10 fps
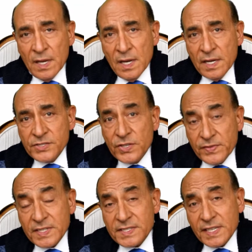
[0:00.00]
So the
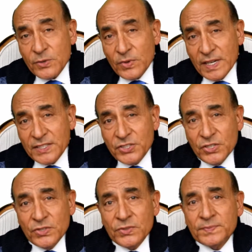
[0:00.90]
first thing we want to
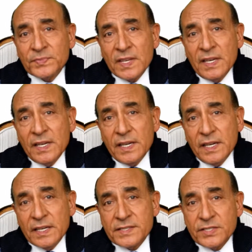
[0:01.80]
do
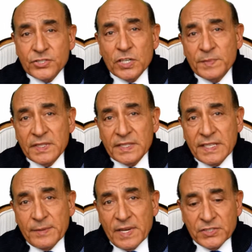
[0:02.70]
is determine the
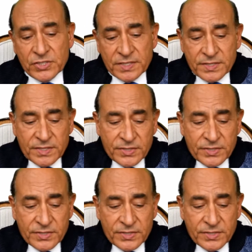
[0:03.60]
dimensions.